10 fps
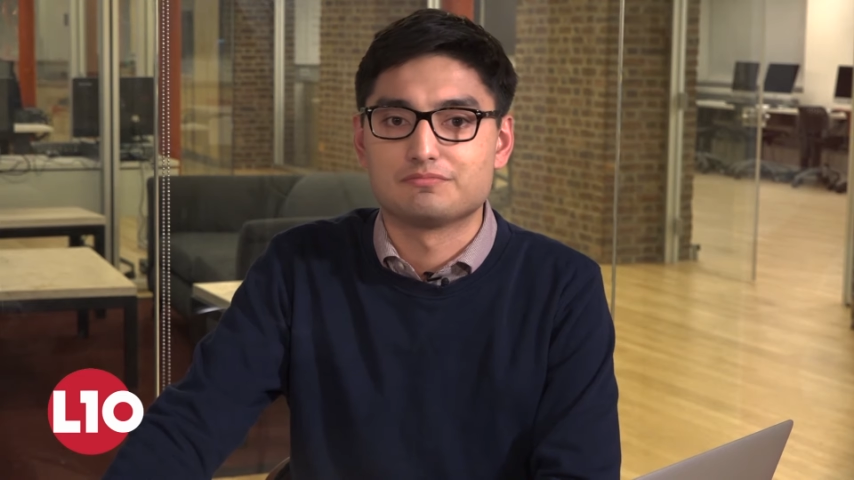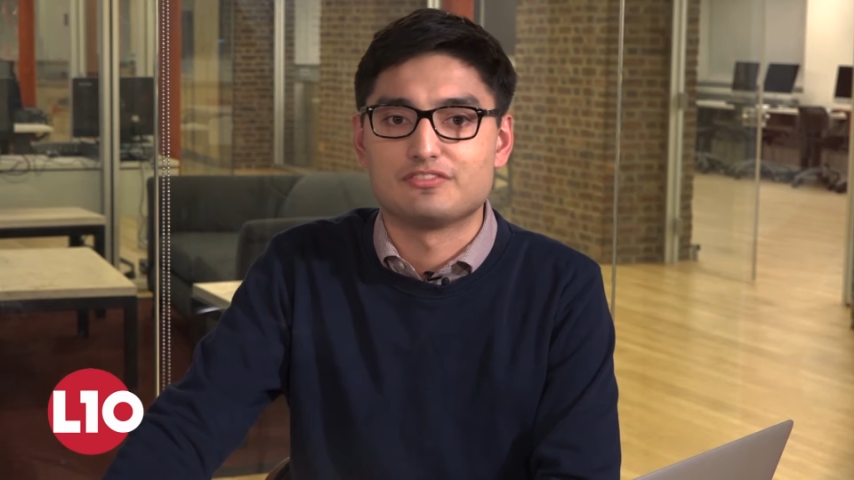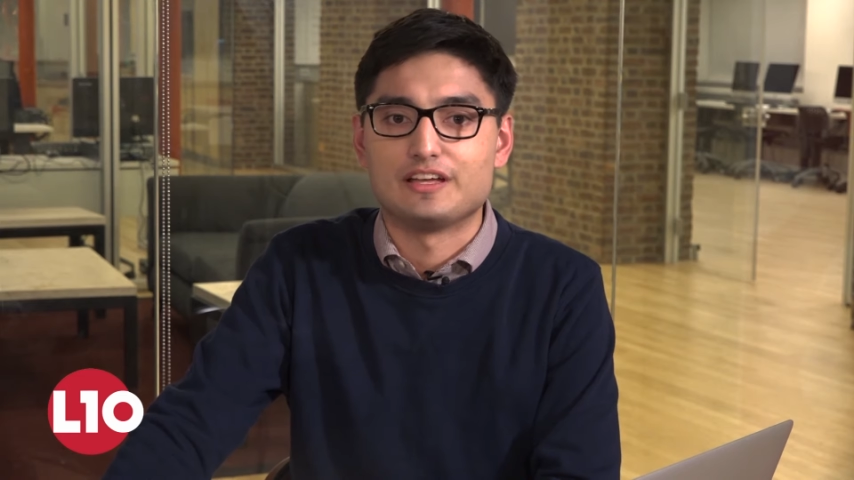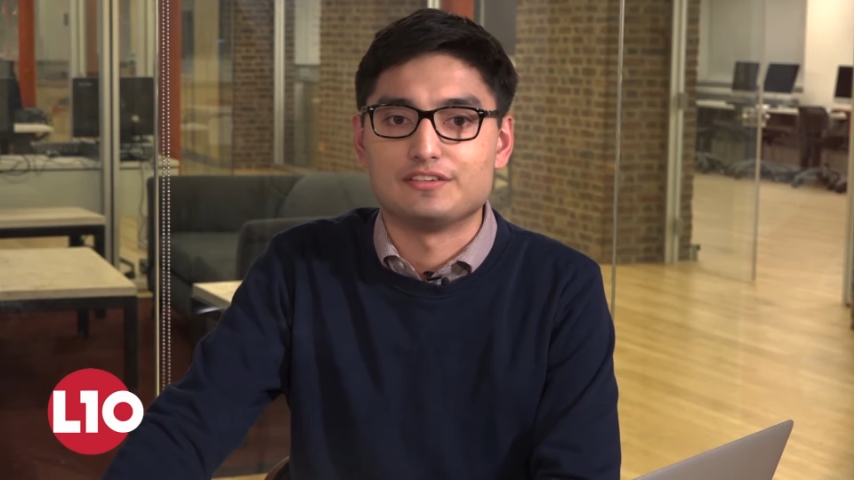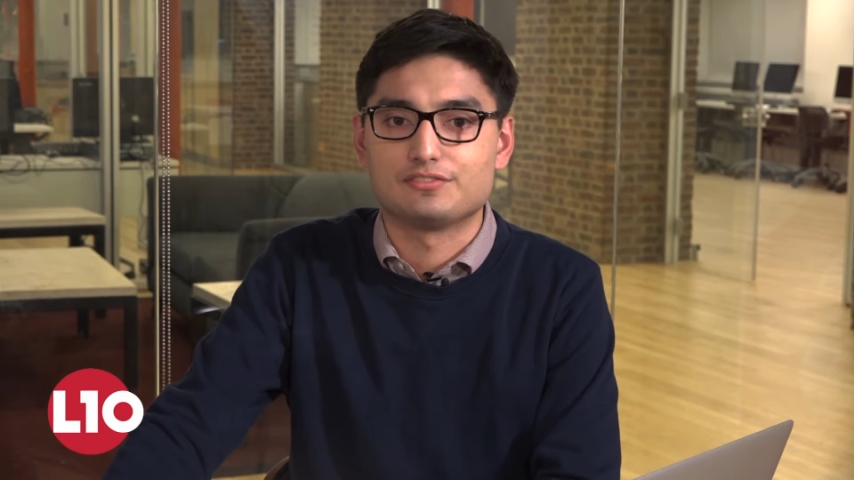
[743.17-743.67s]

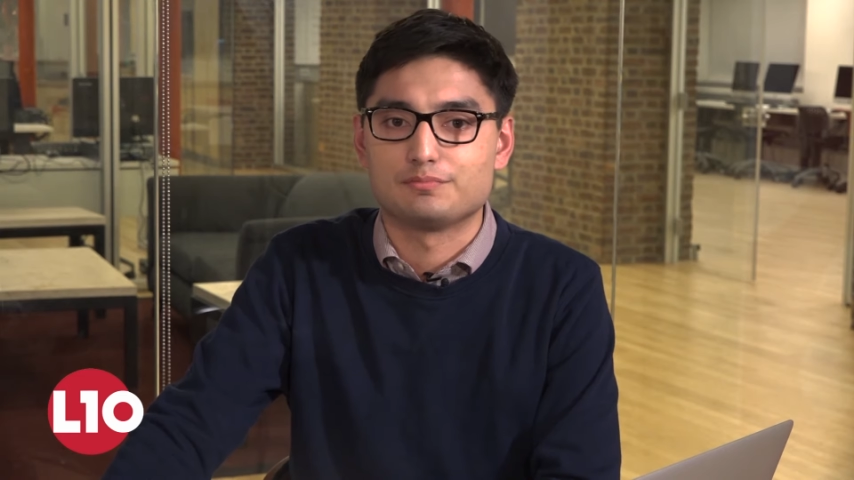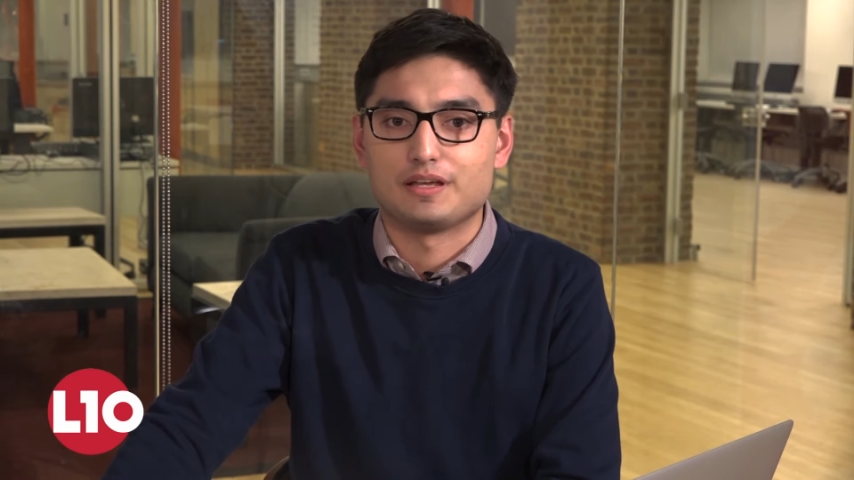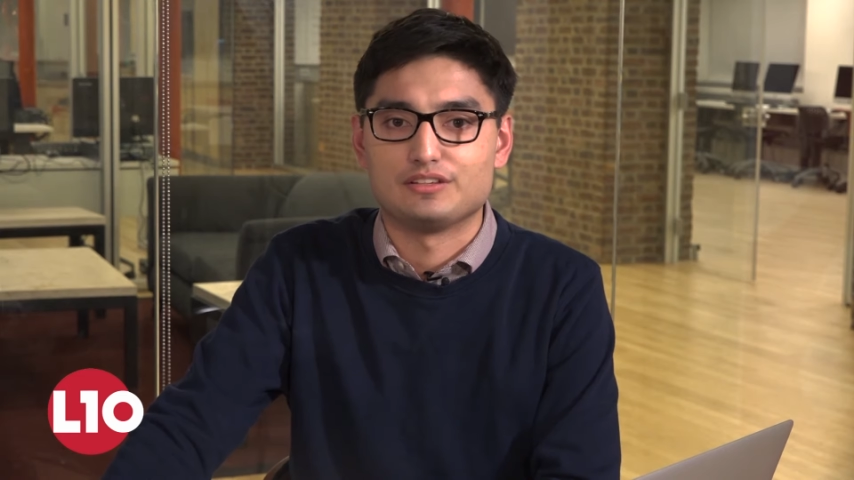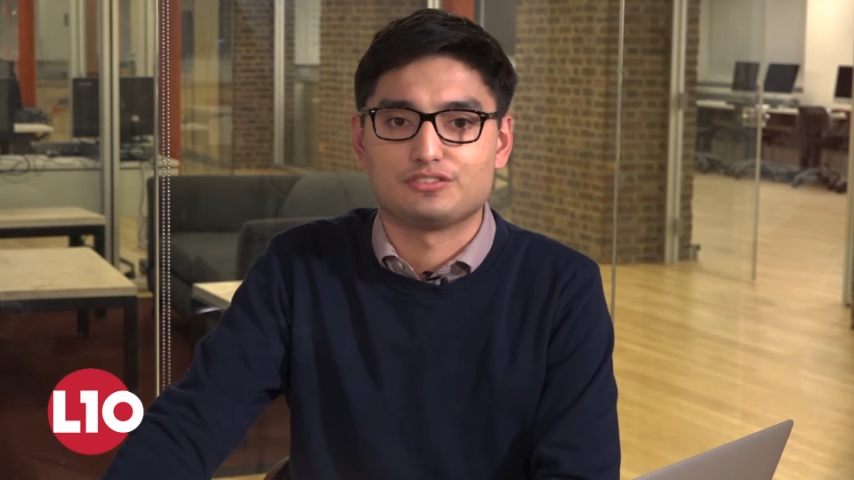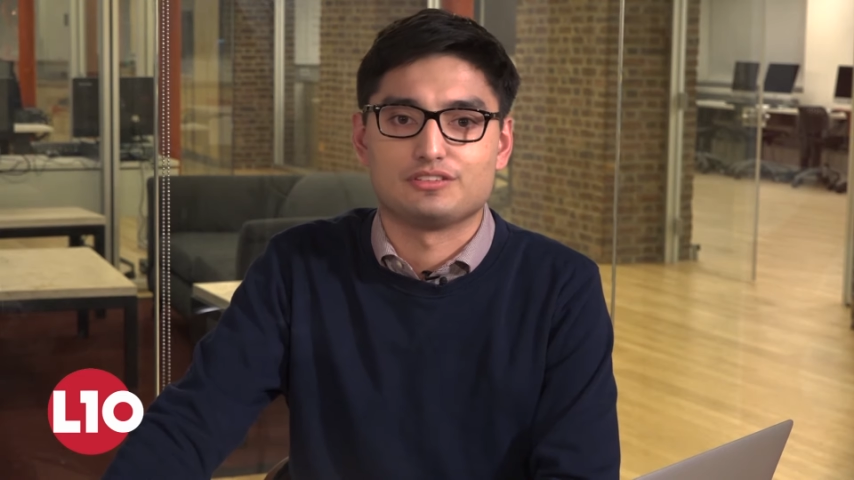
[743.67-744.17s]
faith,
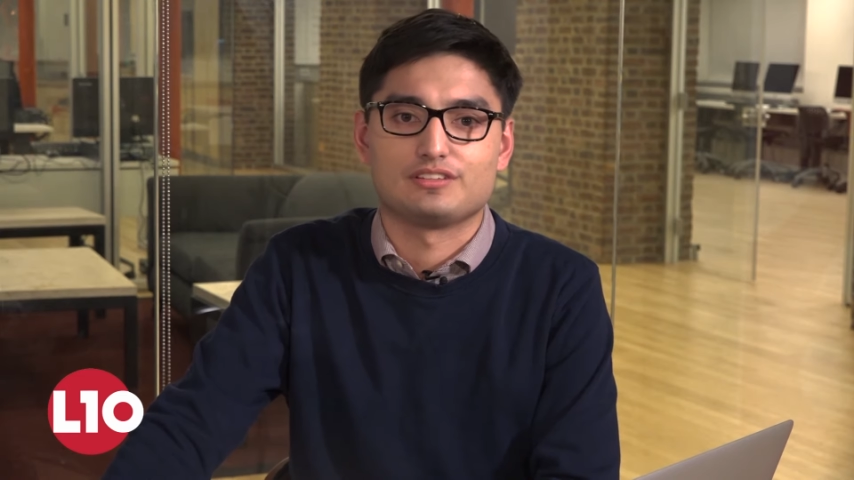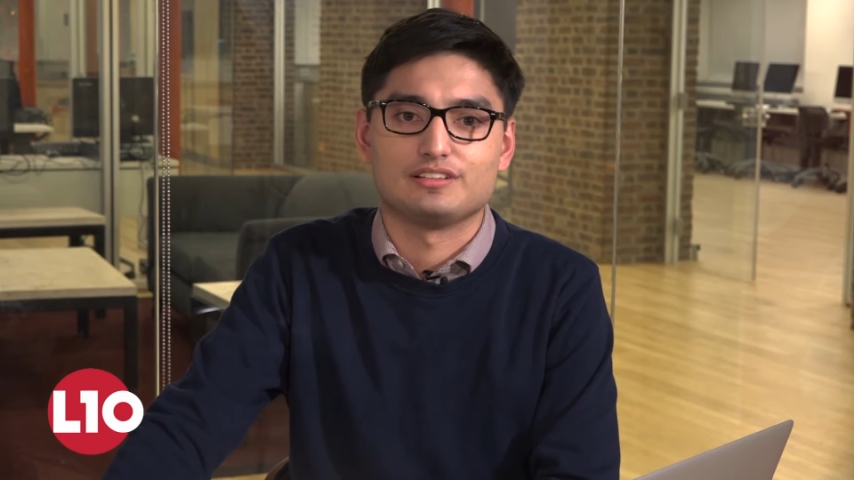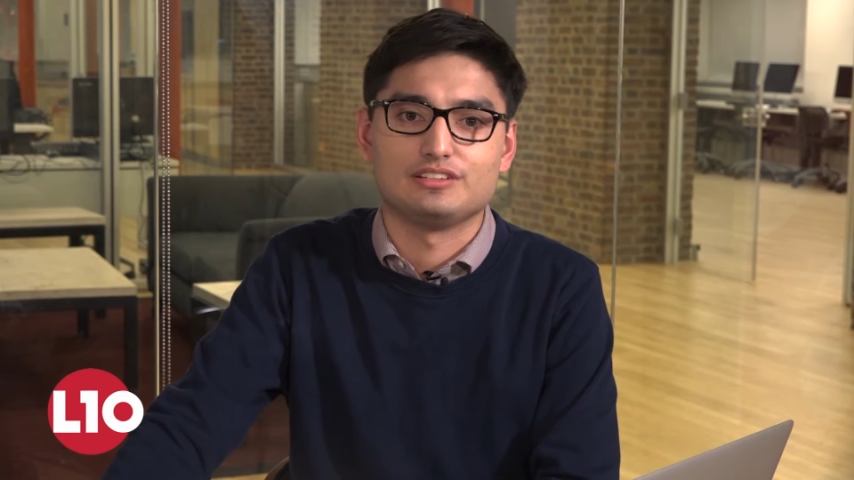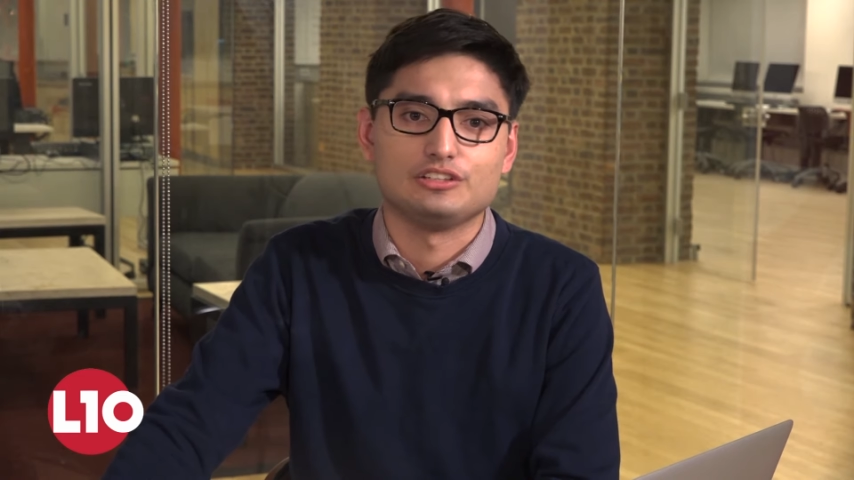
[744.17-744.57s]
patience, and